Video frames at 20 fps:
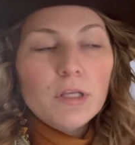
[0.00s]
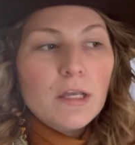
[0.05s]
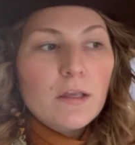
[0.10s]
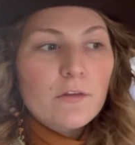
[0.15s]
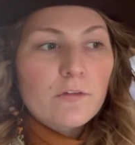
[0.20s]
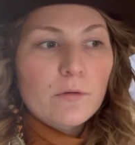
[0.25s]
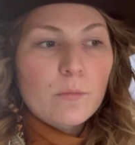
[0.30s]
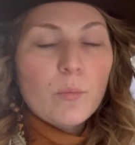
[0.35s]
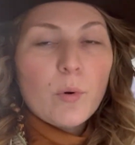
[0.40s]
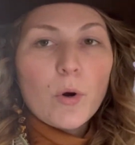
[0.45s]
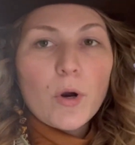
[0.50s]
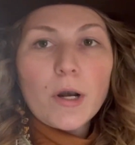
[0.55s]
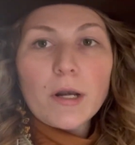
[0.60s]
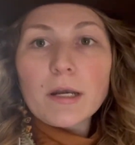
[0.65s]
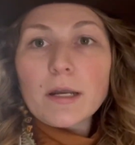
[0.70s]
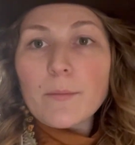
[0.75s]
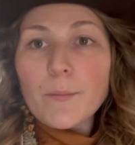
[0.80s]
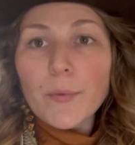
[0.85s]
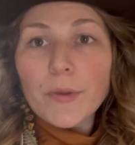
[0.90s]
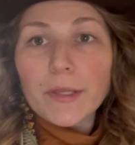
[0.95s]
is
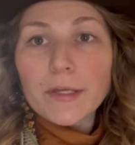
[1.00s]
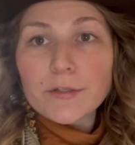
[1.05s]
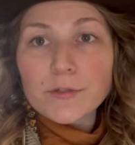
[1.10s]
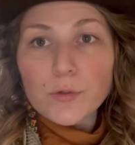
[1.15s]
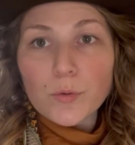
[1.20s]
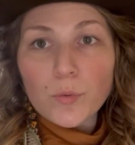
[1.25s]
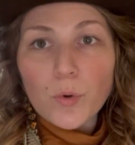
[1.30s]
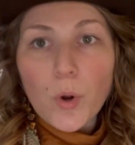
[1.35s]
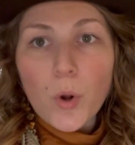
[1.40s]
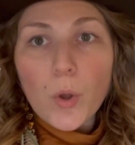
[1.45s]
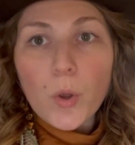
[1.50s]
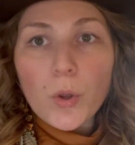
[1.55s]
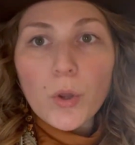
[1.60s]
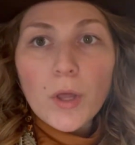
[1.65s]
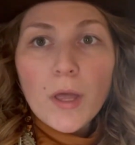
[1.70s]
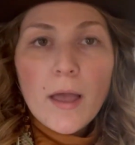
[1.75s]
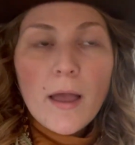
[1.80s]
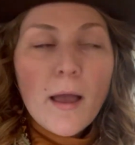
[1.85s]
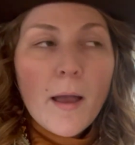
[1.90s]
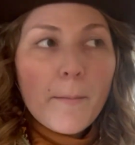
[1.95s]
important and plays a
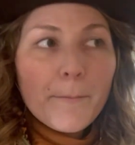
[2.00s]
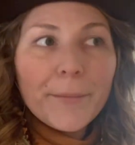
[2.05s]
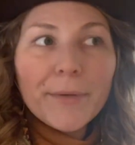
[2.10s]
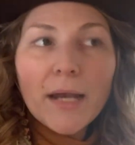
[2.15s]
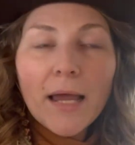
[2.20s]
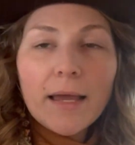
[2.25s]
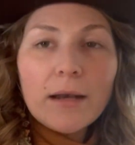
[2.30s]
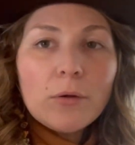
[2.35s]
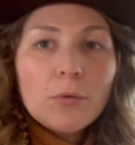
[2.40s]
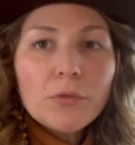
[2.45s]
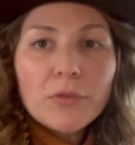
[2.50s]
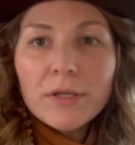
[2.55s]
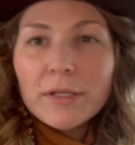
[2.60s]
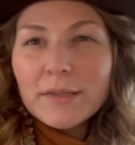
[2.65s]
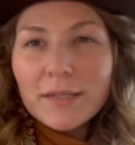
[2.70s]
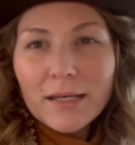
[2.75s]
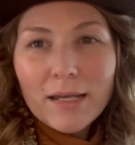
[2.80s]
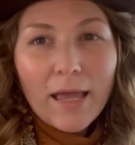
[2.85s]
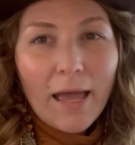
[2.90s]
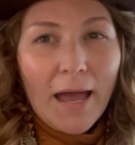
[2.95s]
role, but I don't think
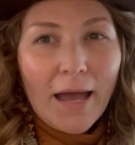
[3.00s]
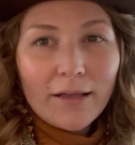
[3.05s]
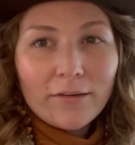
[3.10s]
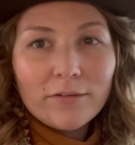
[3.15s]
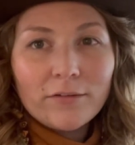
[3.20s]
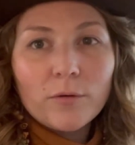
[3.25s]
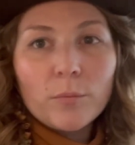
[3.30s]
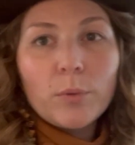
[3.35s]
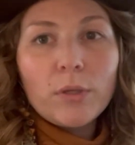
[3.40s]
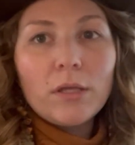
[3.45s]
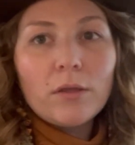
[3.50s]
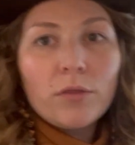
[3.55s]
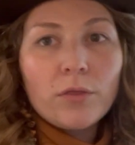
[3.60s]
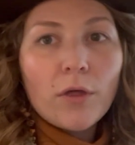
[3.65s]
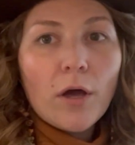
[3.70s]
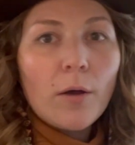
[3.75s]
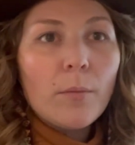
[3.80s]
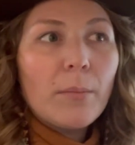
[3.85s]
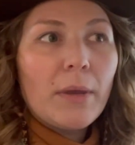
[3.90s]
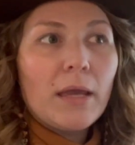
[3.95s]
that it has to be
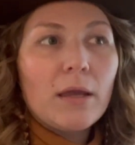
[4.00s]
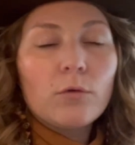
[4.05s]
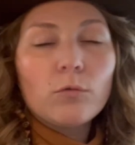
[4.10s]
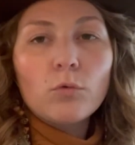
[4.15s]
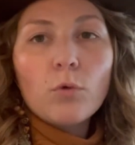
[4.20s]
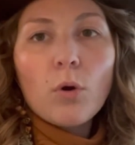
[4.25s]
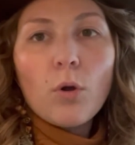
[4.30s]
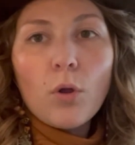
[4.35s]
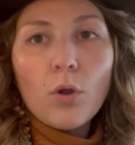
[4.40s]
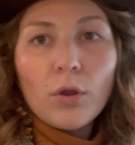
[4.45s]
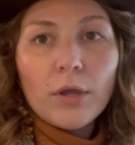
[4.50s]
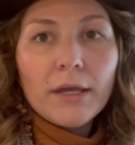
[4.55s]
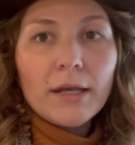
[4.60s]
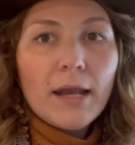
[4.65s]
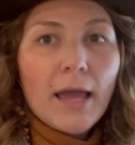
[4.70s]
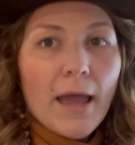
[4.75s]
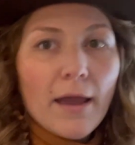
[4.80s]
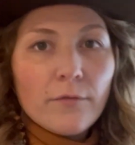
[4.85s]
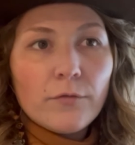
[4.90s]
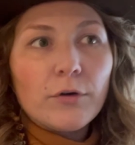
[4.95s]
the main role
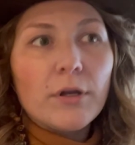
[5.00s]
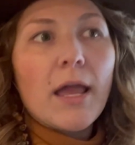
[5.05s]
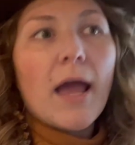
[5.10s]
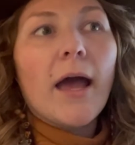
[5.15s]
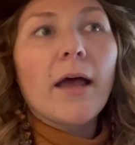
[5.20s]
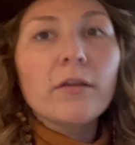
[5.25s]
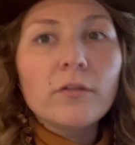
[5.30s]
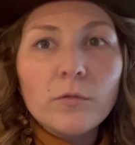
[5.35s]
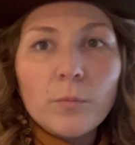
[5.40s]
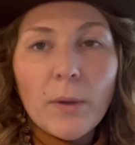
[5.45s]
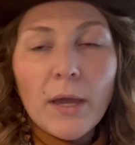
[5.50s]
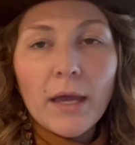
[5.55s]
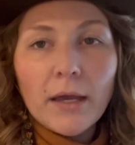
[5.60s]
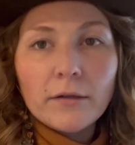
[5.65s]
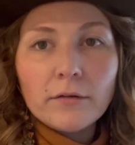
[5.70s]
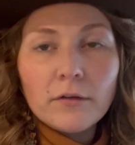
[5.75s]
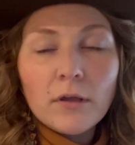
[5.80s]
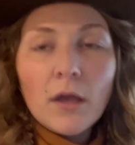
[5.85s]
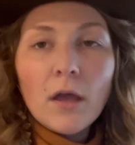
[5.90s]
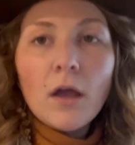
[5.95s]
in every
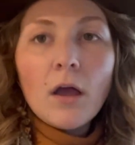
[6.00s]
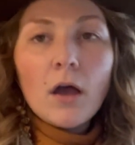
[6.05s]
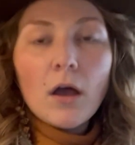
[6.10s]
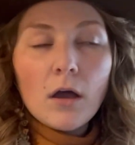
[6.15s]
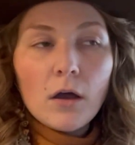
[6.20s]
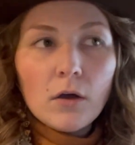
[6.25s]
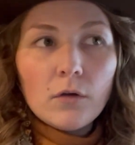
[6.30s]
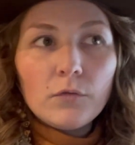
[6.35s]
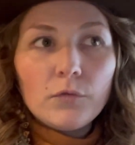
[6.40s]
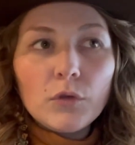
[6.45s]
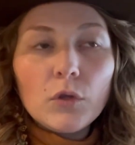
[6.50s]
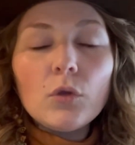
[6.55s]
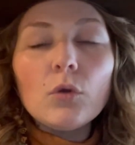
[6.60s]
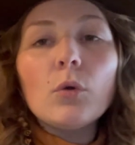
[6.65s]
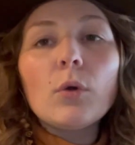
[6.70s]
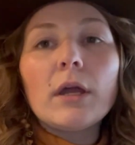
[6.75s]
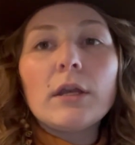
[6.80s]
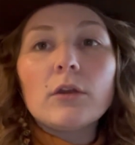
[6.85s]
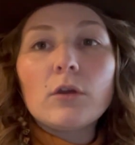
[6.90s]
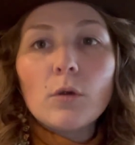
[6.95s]
aspect of
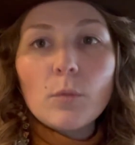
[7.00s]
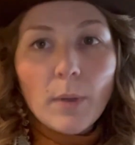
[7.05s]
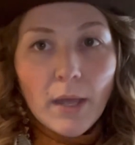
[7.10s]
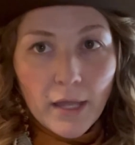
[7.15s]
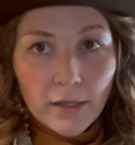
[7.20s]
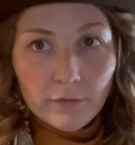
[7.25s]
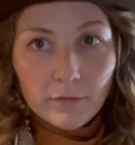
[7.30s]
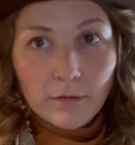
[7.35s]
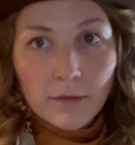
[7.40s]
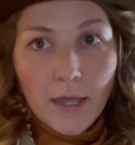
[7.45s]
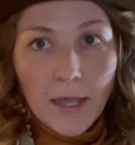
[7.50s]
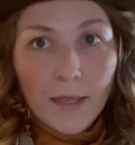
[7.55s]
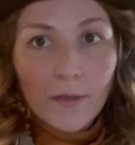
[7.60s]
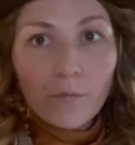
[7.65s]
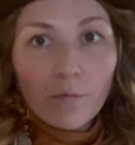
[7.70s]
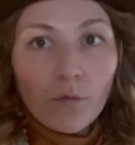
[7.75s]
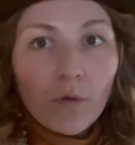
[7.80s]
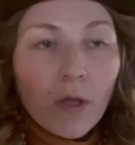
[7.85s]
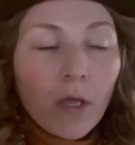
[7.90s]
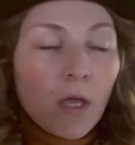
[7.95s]
you and your pet's
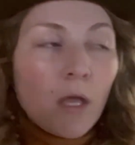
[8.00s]
life.